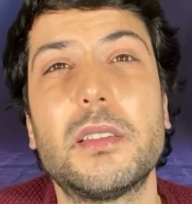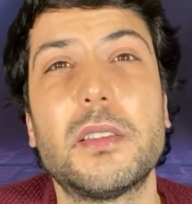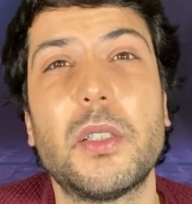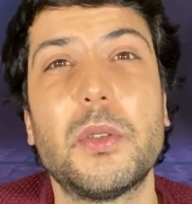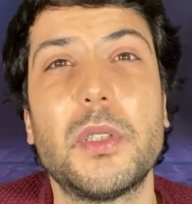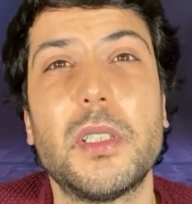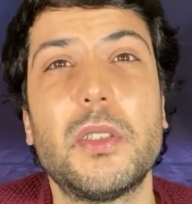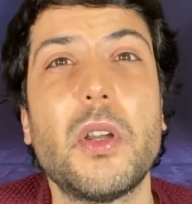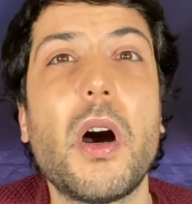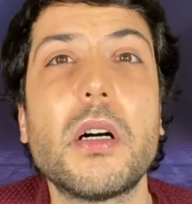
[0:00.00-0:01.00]
So the
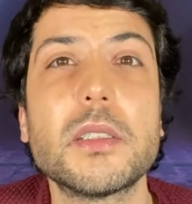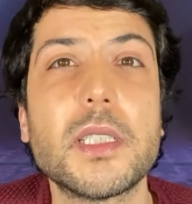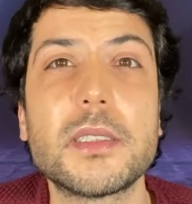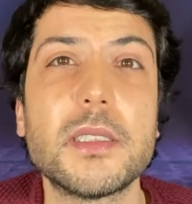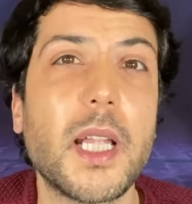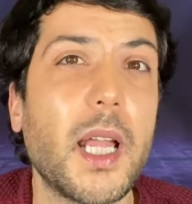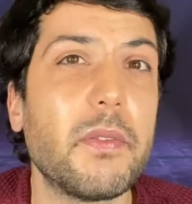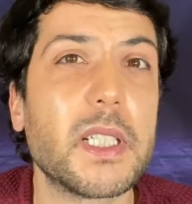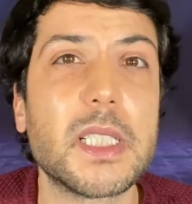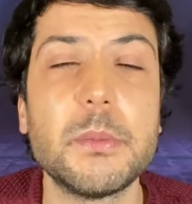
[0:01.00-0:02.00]
doll doesn't have
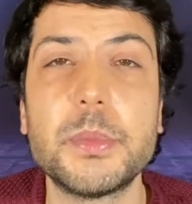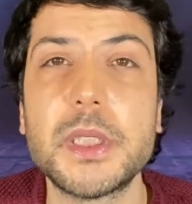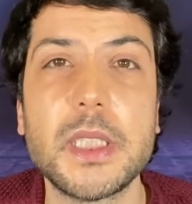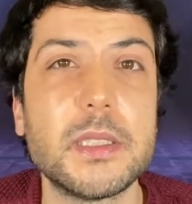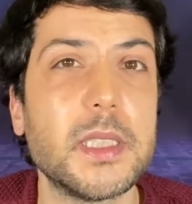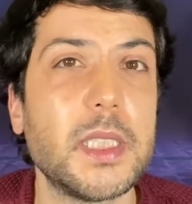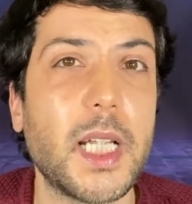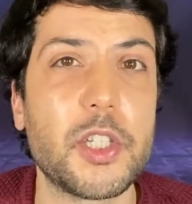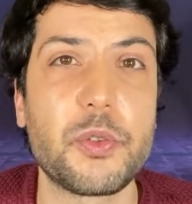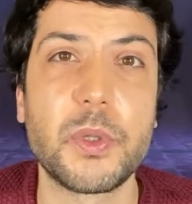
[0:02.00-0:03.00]
a completely
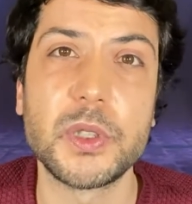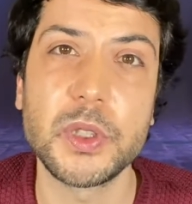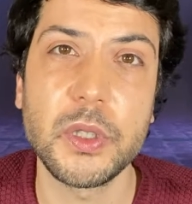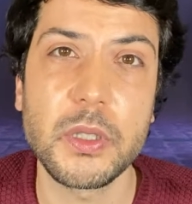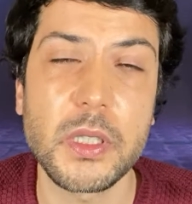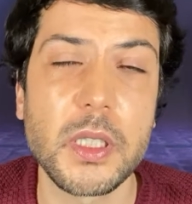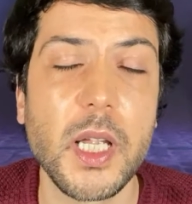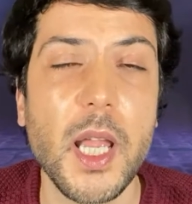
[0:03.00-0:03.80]
natural look.